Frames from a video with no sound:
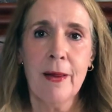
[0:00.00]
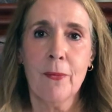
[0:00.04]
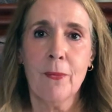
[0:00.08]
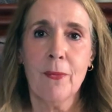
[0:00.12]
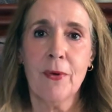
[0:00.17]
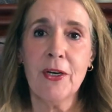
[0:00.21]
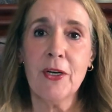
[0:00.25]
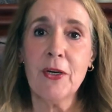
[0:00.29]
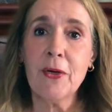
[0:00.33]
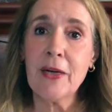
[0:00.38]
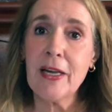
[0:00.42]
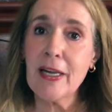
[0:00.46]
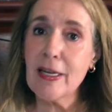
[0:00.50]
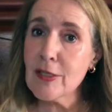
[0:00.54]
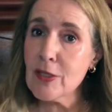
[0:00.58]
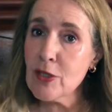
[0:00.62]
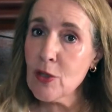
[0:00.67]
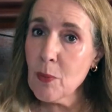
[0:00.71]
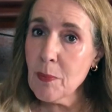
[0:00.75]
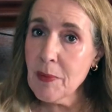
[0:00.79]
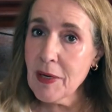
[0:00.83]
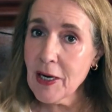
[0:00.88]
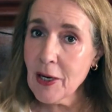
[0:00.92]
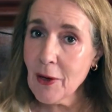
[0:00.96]
When you get
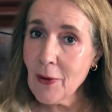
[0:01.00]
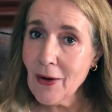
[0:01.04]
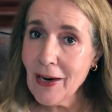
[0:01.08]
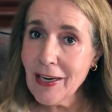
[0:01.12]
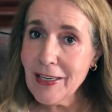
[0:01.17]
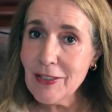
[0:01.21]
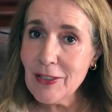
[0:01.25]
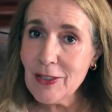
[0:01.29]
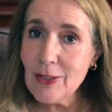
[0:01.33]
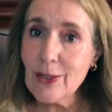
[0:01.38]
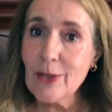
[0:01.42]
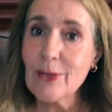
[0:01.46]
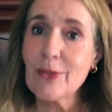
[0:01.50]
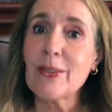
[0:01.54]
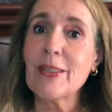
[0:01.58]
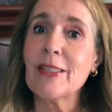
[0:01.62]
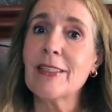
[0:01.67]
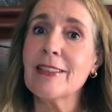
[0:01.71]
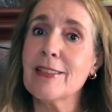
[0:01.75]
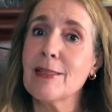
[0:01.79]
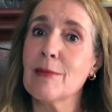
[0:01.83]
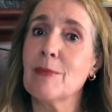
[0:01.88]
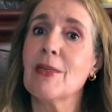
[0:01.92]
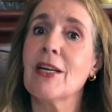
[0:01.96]
so many
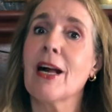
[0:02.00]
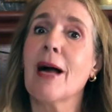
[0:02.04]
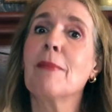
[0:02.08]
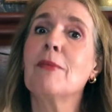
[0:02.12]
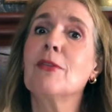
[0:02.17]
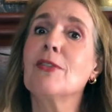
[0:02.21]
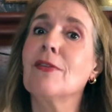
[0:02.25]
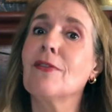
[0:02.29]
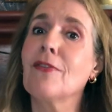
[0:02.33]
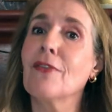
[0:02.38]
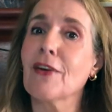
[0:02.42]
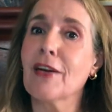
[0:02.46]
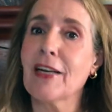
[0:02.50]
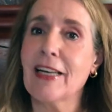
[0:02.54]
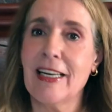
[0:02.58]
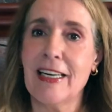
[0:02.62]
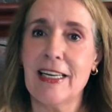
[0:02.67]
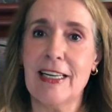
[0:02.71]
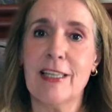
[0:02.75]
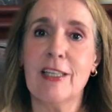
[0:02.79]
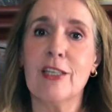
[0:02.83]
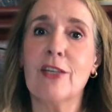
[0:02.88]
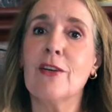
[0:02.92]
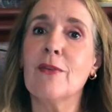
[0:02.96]
grandchildren, sometimes you
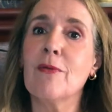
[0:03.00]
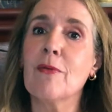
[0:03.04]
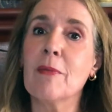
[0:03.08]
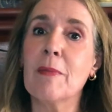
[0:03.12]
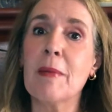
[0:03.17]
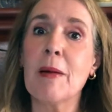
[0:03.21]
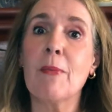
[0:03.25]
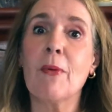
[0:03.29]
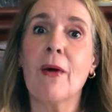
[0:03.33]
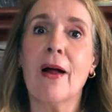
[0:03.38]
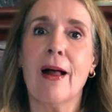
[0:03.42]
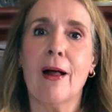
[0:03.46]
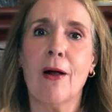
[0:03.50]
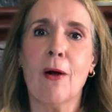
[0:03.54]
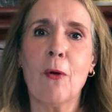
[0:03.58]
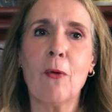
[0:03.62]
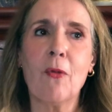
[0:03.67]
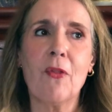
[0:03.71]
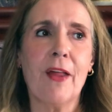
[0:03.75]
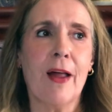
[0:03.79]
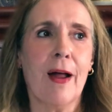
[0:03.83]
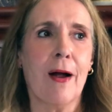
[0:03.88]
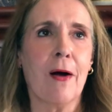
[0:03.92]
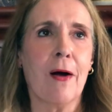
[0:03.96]
forget it. You can remember how
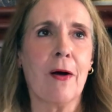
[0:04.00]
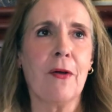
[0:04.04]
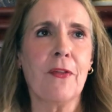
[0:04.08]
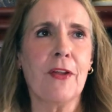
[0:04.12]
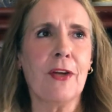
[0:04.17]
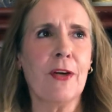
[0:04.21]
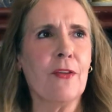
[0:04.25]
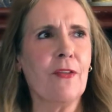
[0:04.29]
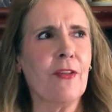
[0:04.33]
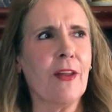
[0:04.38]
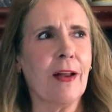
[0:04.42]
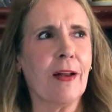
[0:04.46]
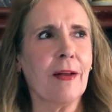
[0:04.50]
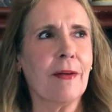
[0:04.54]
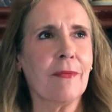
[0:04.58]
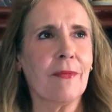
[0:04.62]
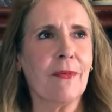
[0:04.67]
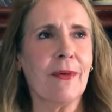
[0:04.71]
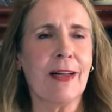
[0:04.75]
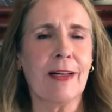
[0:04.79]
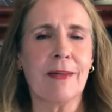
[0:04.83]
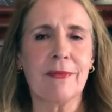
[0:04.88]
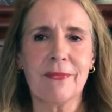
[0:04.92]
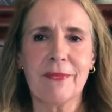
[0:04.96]
old they are, and then you think,
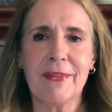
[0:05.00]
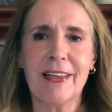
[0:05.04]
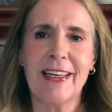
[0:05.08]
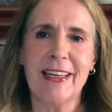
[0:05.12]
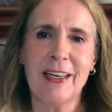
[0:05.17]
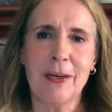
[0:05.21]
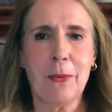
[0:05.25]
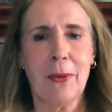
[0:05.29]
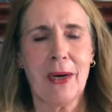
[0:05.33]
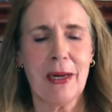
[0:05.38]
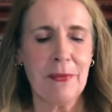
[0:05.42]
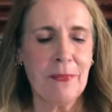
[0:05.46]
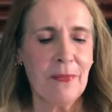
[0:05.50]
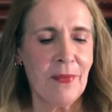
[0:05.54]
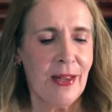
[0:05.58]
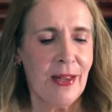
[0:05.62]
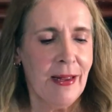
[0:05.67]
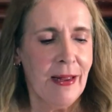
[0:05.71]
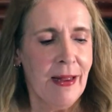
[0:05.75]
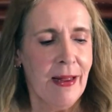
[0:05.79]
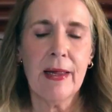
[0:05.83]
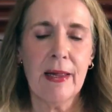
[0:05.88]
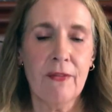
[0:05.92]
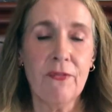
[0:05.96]
well, anyway.
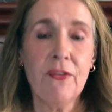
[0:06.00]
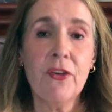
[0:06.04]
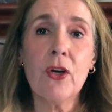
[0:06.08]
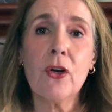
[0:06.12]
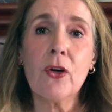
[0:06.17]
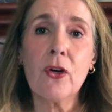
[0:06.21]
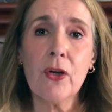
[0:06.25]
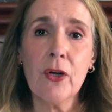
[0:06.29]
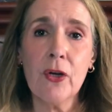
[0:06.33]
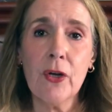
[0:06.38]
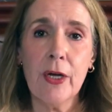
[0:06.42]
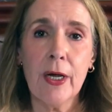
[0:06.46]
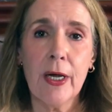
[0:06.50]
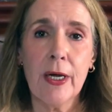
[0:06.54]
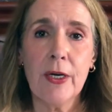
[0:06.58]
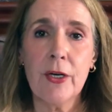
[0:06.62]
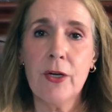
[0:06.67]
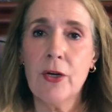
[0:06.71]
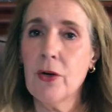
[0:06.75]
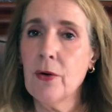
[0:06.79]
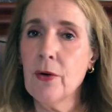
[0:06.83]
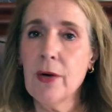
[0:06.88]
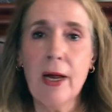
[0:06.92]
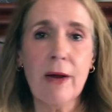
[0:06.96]
If you're good,
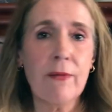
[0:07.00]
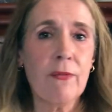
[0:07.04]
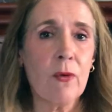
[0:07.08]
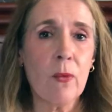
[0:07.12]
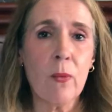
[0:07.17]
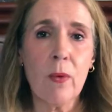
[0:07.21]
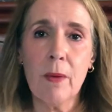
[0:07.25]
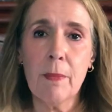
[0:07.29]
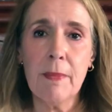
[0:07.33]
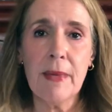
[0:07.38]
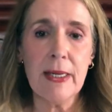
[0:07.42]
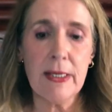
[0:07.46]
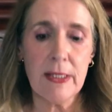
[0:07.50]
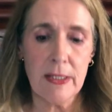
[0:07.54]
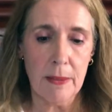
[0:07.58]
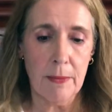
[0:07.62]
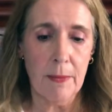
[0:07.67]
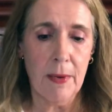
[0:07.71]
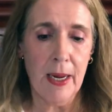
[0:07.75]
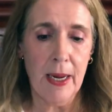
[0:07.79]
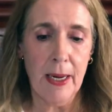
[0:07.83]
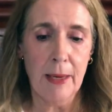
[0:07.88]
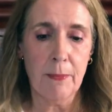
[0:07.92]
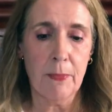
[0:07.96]
you never will miss
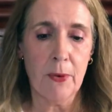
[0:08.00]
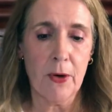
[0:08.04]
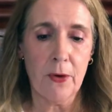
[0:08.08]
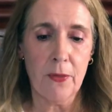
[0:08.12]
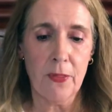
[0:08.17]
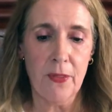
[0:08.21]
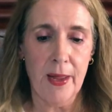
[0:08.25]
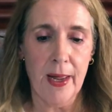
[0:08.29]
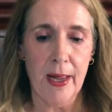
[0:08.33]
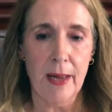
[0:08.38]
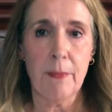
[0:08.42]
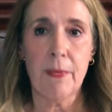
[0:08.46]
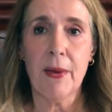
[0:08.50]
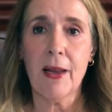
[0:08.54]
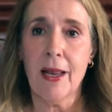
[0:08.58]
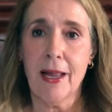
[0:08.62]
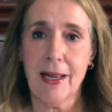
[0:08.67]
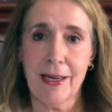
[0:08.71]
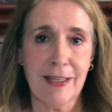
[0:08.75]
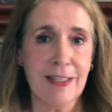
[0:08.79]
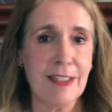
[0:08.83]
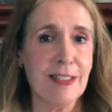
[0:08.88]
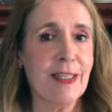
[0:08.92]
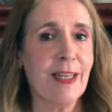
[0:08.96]
a birthday. But
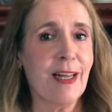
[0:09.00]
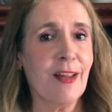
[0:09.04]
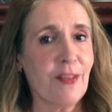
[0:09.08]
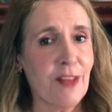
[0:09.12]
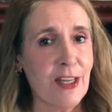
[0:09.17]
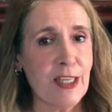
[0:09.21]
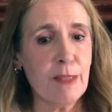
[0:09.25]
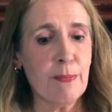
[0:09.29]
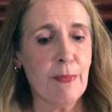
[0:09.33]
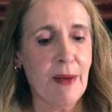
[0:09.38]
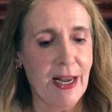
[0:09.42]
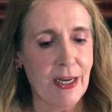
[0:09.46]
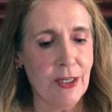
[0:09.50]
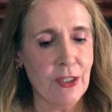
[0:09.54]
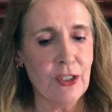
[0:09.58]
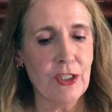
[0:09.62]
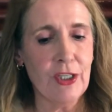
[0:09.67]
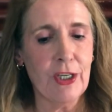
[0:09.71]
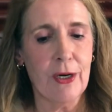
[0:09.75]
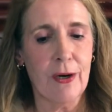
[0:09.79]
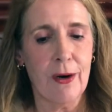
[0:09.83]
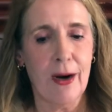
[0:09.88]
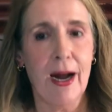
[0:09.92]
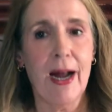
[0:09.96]
like I said, this past
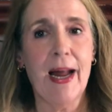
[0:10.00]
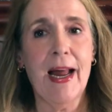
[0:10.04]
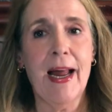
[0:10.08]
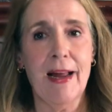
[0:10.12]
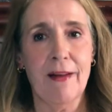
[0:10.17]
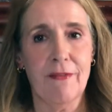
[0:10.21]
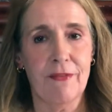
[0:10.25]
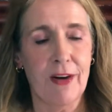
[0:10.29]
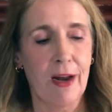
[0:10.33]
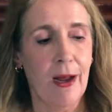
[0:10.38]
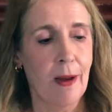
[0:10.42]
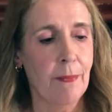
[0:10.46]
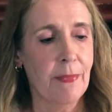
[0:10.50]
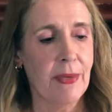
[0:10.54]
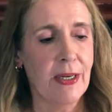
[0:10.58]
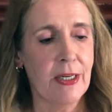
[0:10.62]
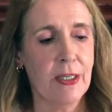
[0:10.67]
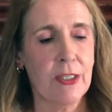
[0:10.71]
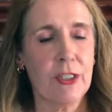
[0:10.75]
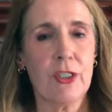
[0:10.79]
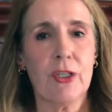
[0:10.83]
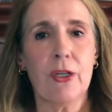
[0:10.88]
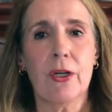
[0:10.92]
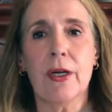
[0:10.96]
year, I have not been
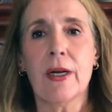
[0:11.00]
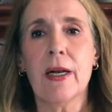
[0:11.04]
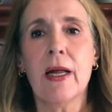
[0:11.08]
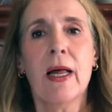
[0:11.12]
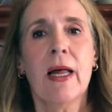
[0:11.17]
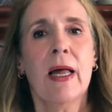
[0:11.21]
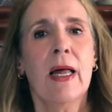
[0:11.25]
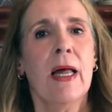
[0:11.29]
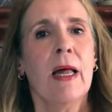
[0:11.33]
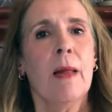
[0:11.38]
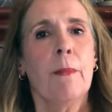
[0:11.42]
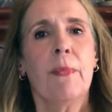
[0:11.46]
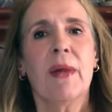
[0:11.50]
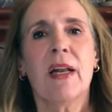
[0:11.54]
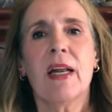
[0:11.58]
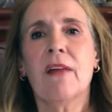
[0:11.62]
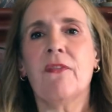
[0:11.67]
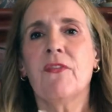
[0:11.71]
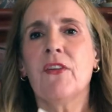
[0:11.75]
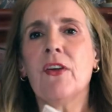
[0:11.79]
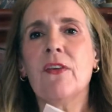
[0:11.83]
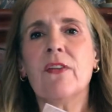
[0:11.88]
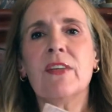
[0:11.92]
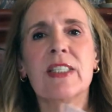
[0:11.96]
as good. But
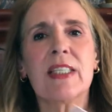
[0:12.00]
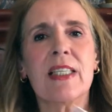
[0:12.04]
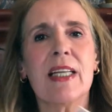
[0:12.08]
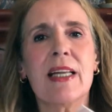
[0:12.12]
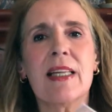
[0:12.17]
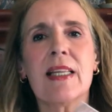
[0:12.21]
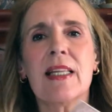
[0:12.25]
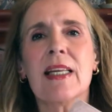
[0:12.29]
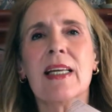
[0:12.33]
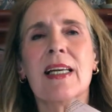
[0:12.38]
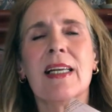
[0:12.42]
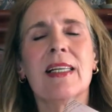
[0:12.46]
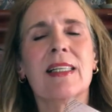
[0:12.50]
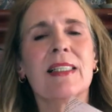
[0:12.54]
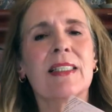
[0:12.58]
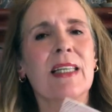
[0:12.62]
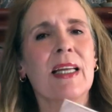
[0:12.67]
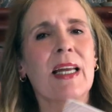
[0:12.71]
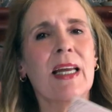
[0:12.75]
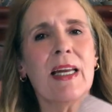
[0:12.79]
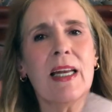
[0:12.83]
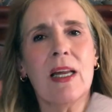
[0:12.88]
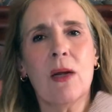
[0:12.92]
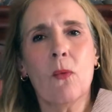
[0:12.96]
if you see these
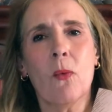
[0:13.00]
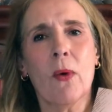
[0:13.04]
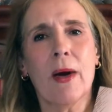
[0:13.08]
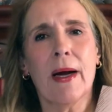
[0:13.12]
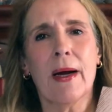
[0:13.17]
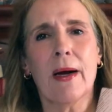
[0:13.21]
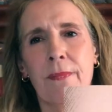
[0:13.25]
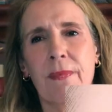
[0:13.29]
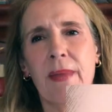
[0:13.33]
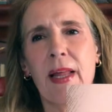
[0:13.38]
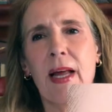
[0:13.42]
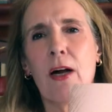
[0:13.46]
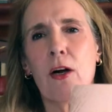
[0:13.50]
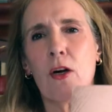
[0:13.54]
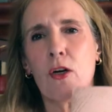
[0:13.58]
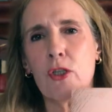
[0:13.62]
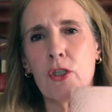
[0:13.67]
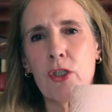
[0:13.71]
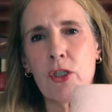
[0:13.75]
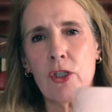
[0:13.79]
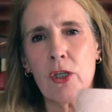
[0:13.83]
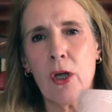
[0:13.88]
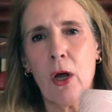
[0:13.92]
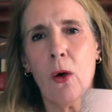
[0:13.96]
anywhere, they are
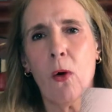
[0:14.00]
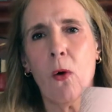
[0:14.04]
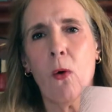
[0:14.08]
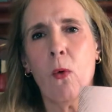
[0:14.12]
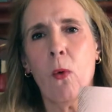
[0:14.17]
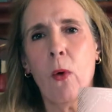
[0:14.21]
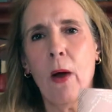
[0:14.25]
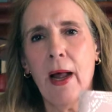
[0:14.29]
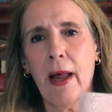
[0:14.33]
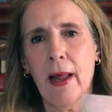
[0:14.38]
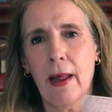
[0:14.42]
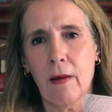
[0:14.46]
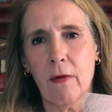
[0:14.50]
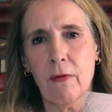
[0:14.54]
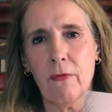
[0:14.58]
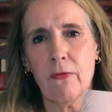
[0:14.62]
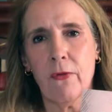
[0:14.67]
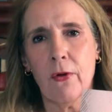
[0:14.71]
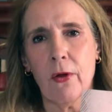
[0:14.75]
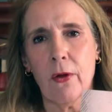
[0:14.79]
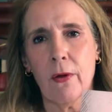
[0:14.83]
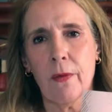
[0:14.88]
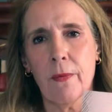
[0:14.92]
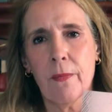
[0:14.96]
so
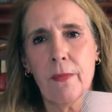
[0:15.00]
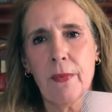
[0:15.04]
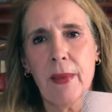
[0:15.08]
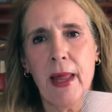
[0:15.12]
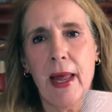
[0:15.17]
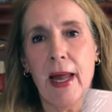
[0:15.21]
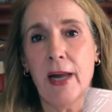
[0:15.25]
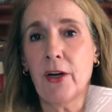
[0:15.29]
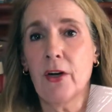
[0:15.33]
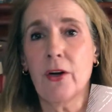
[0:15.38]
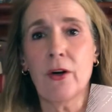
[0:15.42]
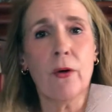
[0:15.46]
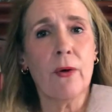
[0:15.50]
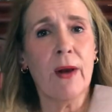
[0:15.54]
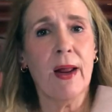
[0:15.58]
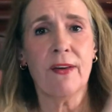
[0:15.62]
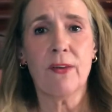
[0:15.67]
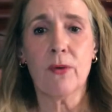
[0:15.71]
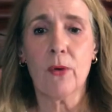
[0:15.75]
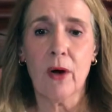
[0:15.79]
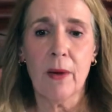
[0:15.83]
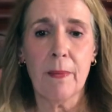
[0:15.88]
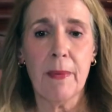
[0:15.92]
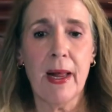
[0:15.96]
helpful. And you don't have
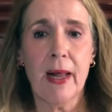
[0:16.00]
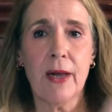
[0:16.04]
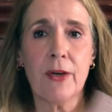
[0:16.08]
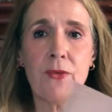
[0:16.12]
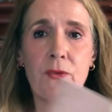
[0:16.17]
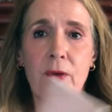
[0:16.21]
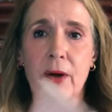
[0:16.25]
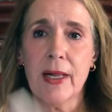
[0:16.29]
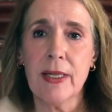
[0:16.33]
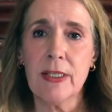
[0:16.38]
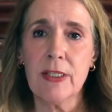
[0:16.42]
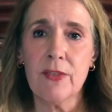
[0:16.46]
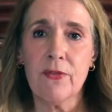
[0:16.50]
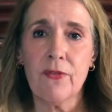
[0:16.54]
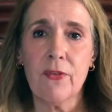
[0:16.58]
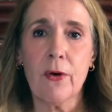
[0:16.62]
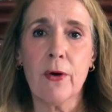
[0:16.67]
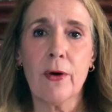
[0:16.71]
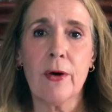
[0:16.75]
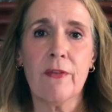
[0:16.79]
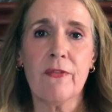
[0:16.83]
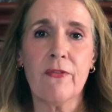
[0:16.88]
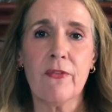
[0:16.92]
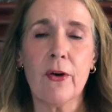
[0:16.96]
to worry about
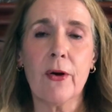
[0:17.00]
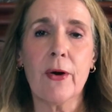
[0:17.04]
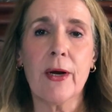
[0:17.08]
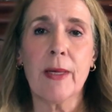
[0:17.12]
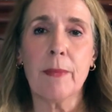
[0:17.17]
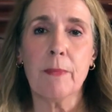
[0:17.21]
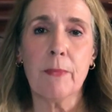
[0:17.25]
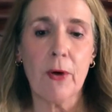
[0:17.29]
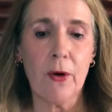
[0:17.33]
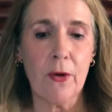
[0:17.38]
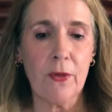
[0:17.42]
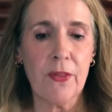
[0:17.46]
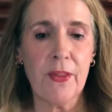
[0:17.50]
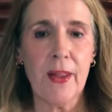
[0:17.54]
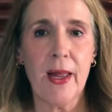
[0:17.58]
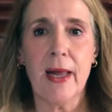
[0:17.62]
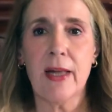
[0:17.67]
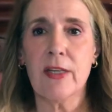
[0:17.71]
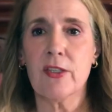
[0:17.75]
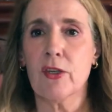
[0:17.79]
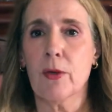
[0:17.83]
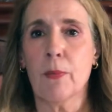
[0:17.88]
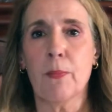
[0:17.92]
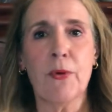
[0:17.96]
transferring
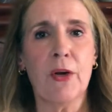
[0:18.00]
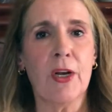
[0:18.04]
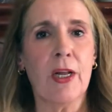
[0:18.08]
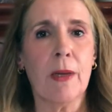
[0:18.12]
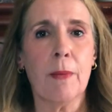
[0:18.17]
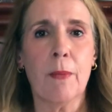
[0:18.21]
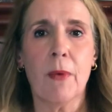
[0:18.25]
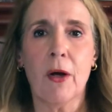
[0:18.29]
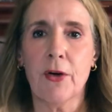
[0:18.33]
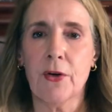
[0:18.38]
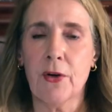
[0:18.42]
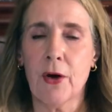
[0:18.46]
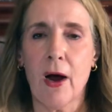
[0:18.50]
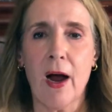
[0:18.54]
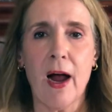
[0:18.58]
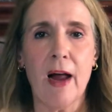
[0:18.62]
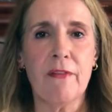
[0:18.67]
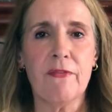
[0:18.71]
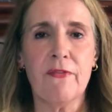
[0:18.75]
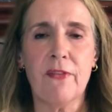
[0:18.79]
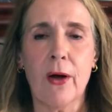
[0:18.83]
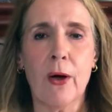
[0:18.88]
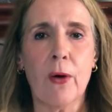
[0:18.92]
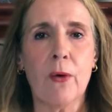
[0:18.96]
birthdays or putting them on your
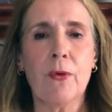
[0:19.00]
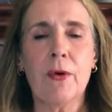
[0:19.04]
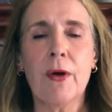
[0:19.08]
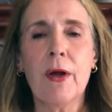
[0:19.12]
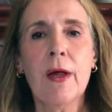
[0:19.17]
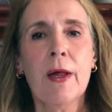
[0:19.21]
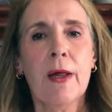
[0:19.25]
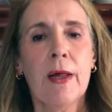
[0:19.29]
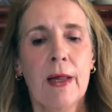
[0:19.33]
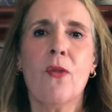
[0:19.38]
iPhone.